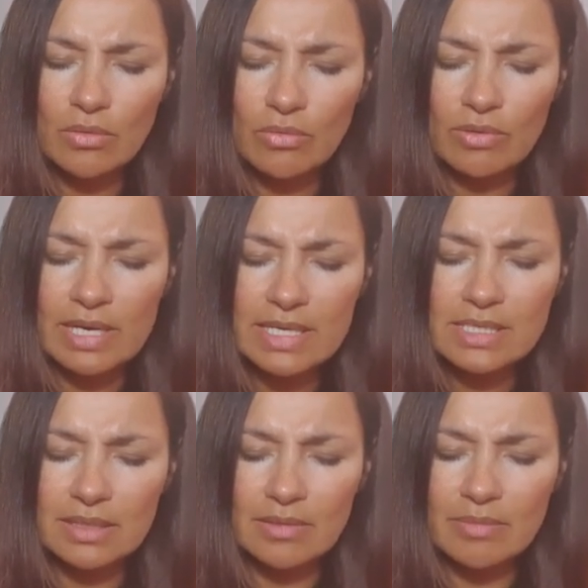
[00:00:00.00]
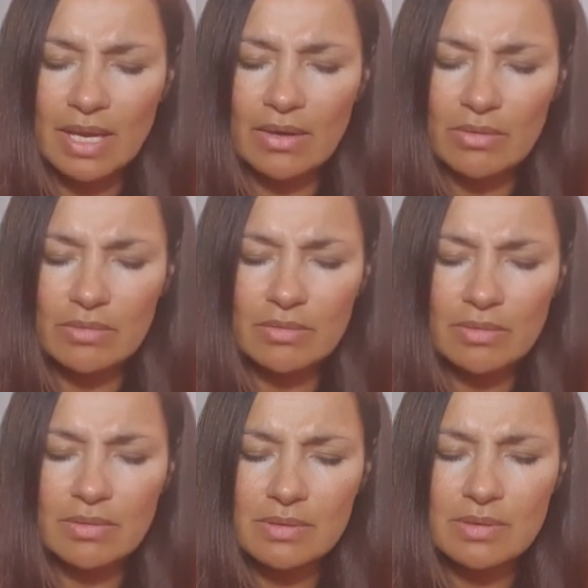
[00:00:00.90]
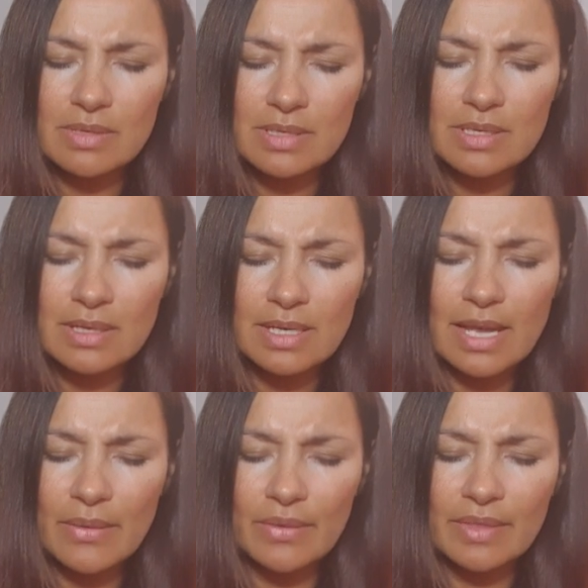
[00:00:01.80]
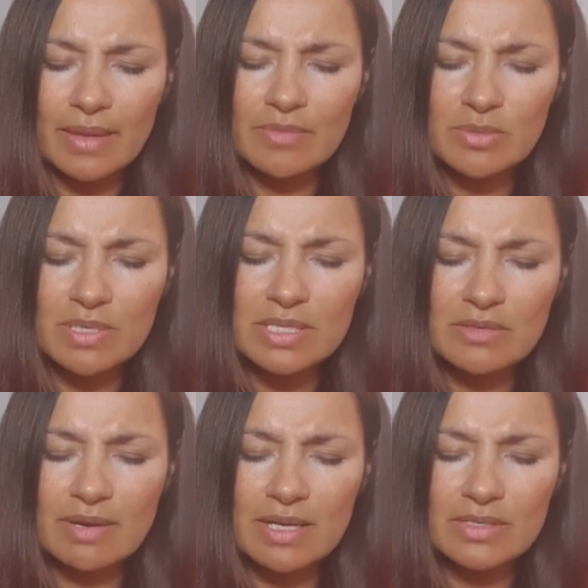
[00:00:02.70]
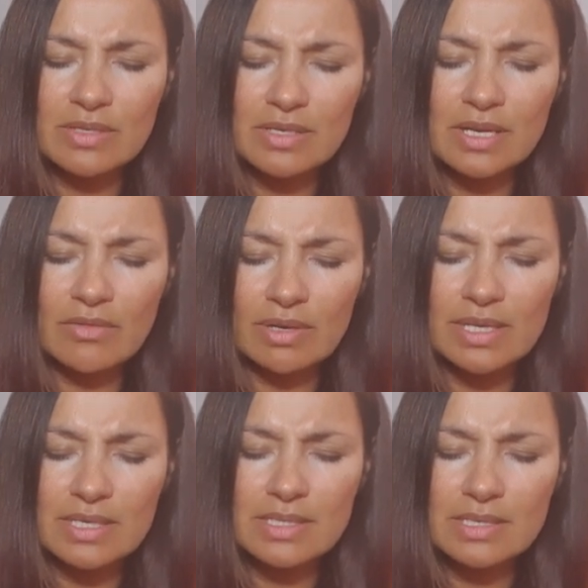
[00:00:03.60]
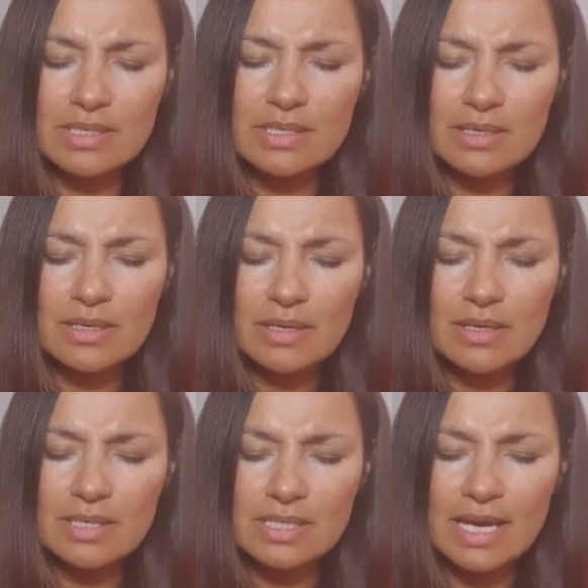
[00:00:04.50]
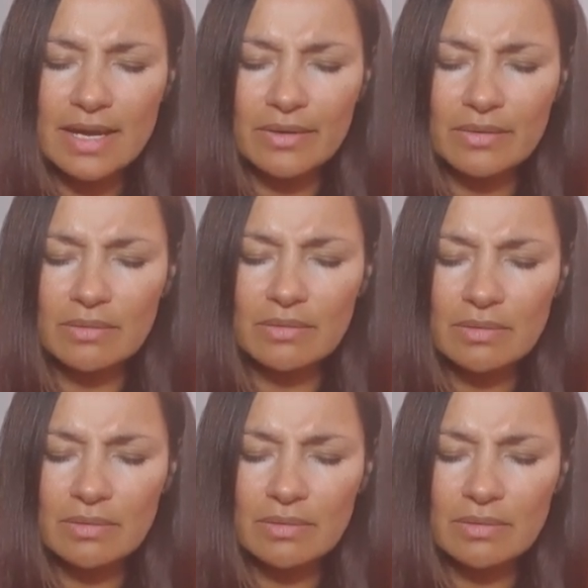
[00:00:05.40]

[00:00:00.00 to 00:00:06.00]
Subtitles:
releasing them now, allowing them to be surrendered and released, down,